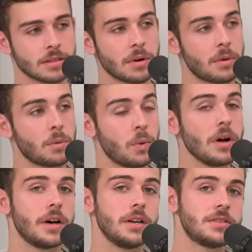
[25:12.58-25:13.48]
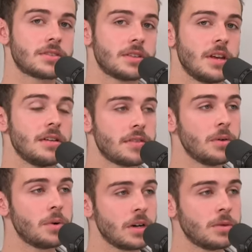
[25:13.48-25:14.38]
well, words that if they
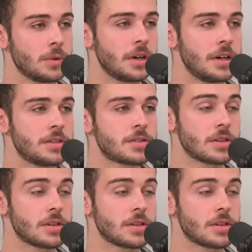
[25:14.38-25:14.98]
weren't words